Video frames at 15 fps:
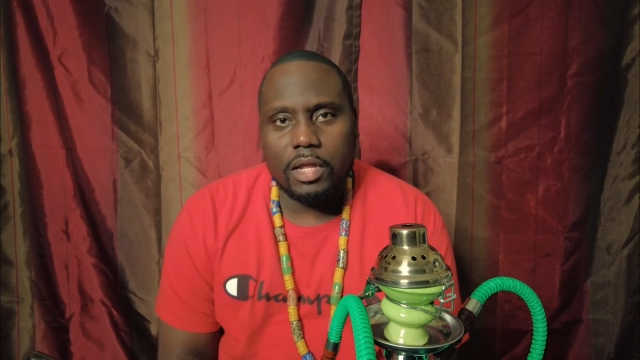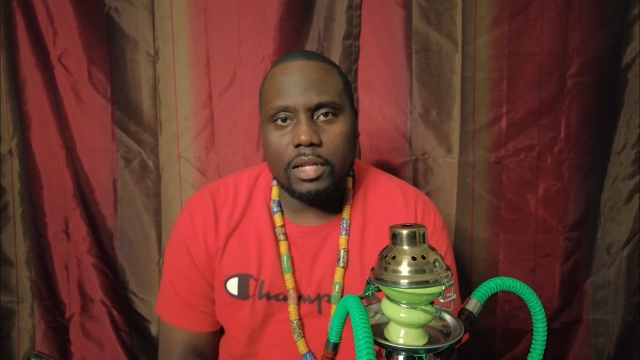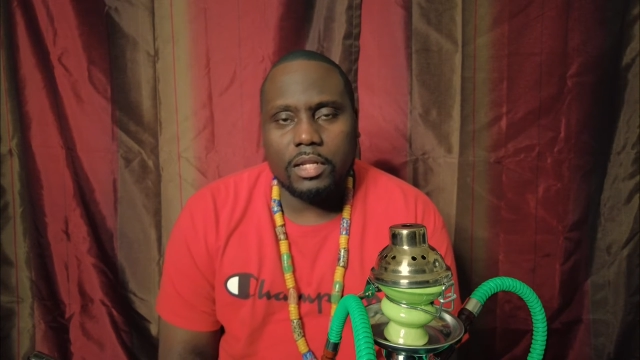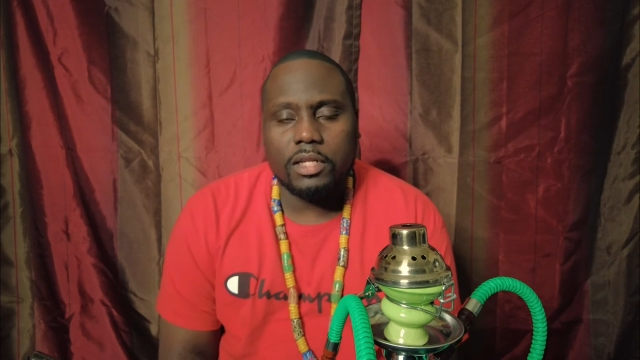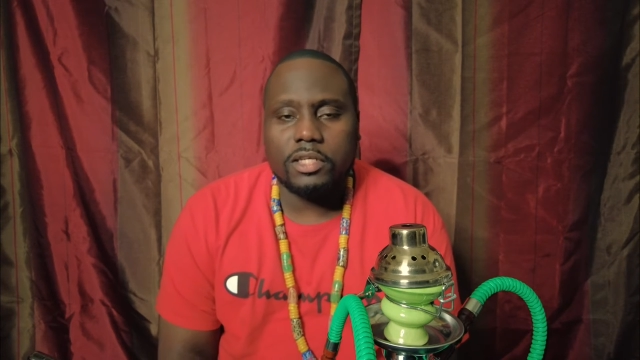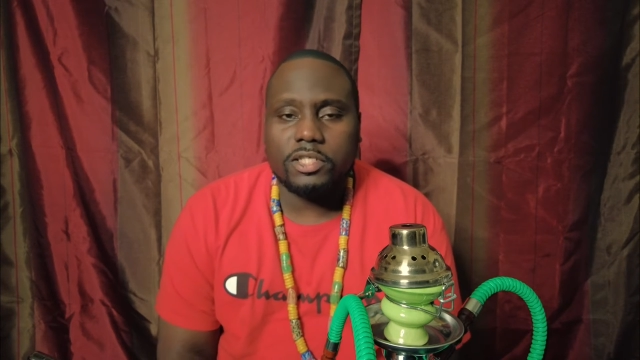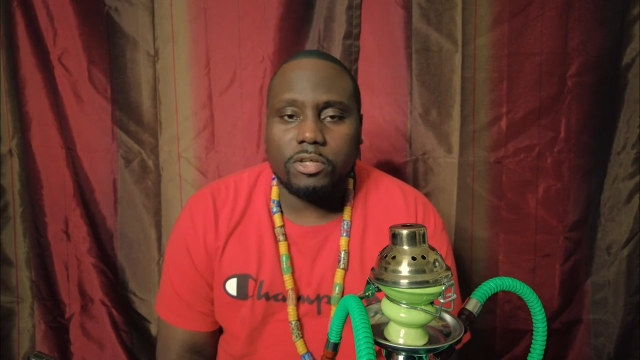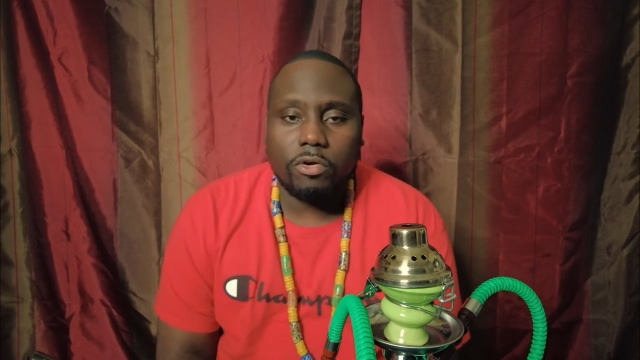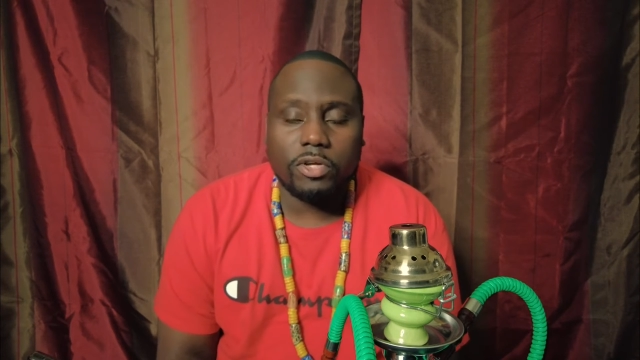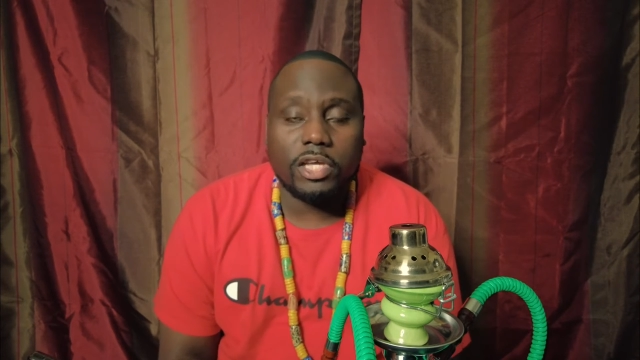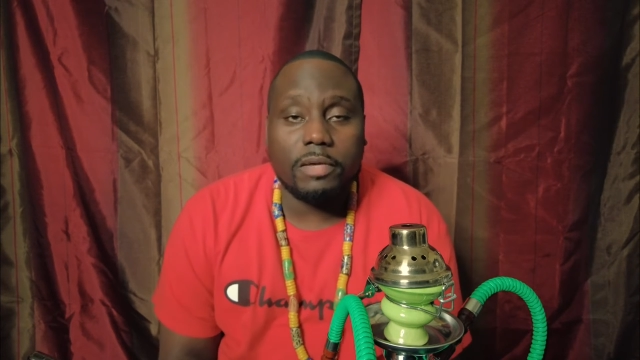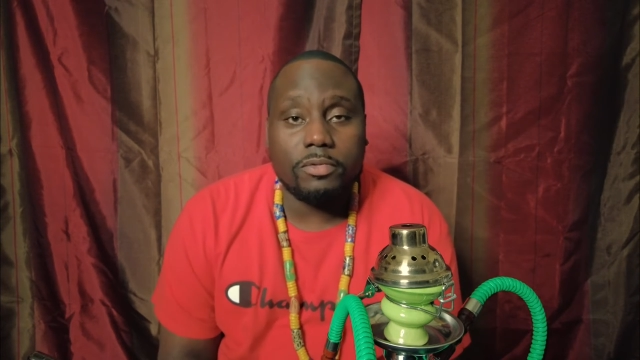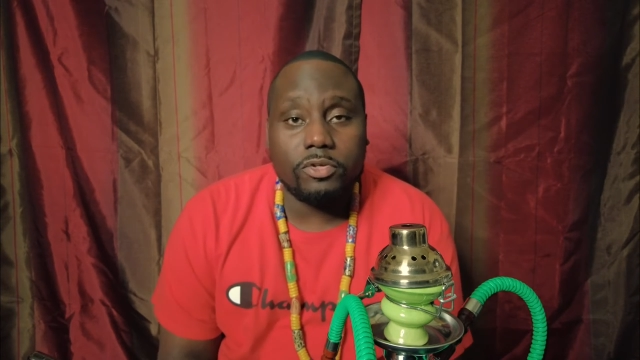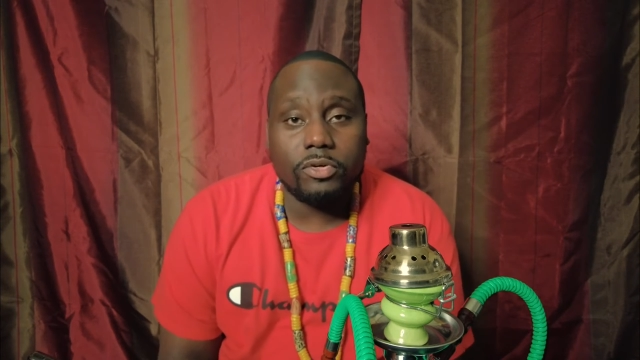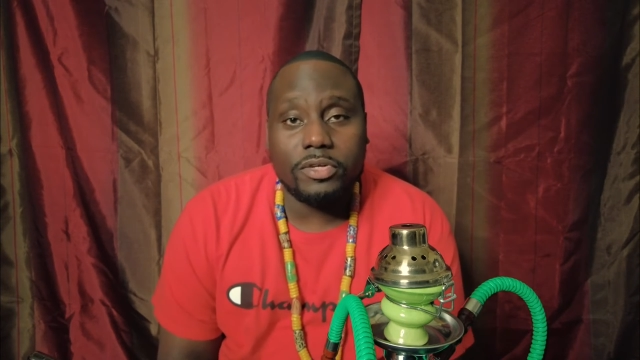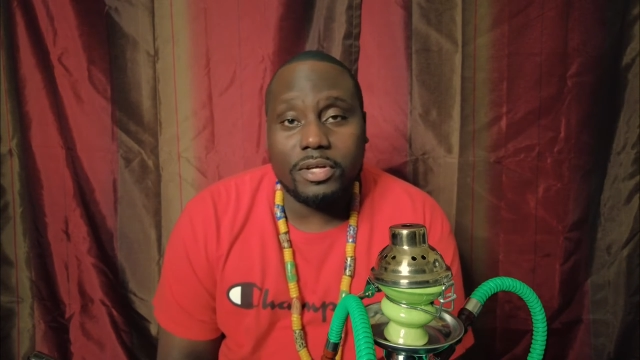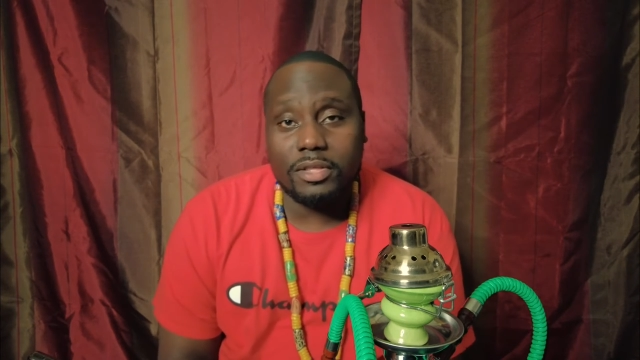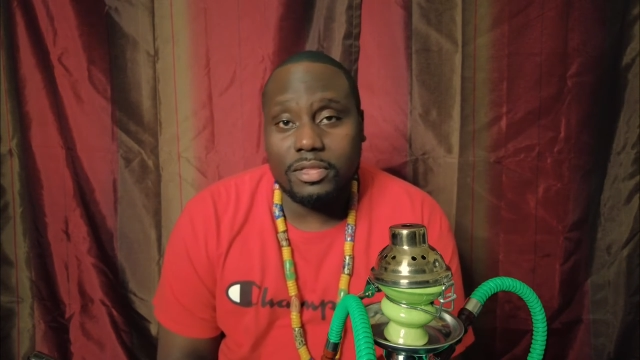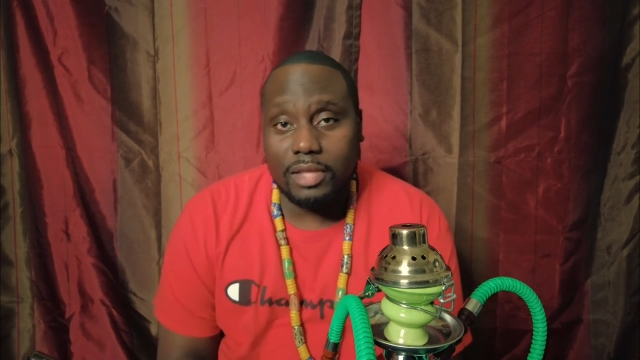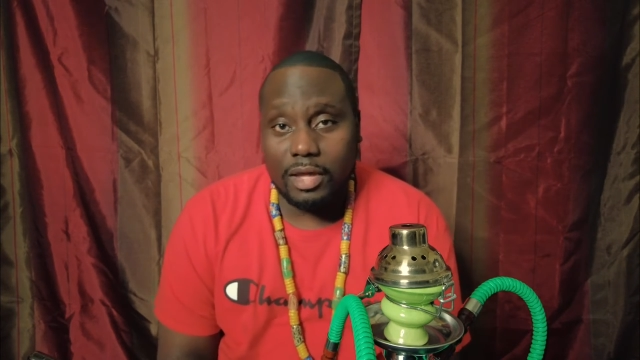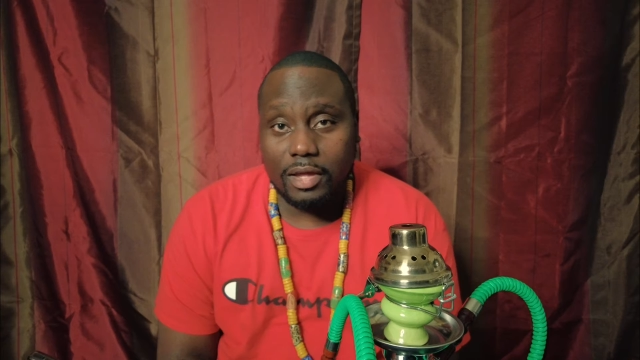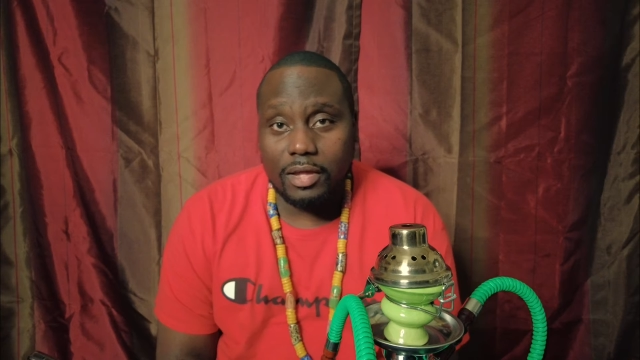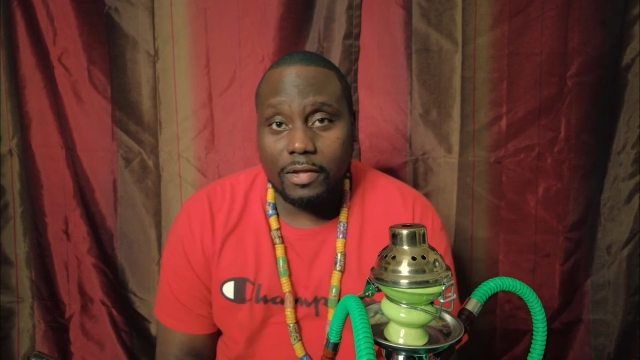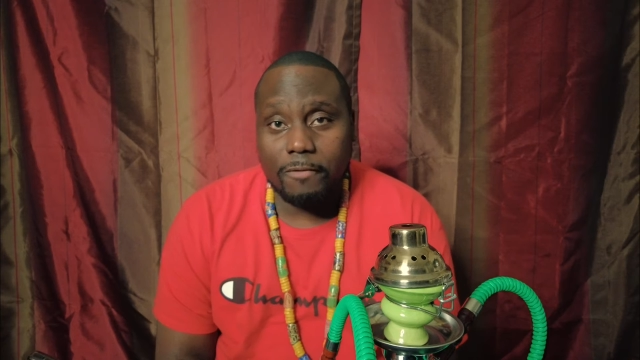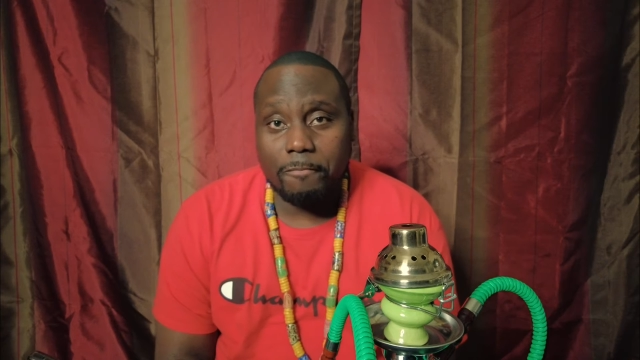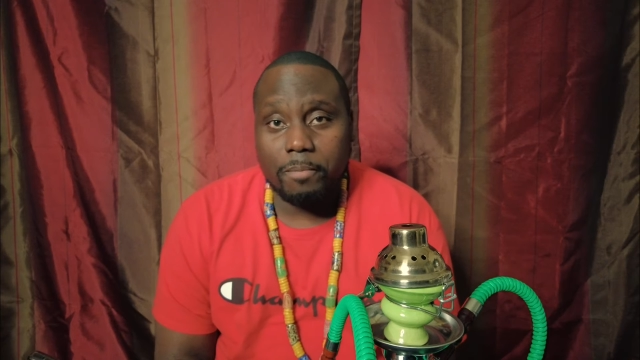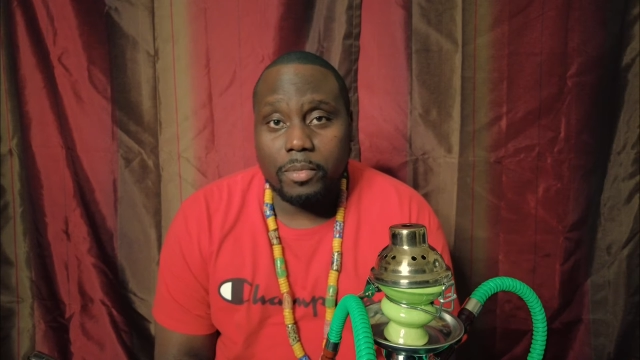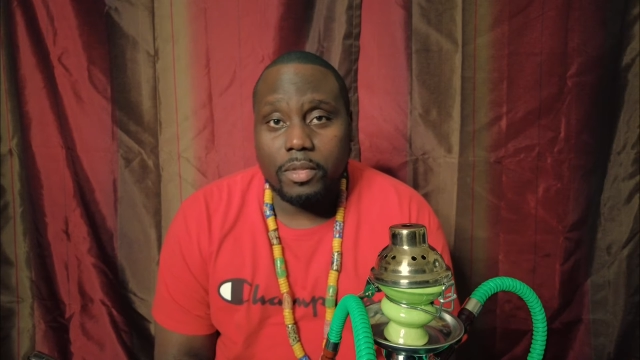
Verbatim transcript: Lizzo, keep doing your thing.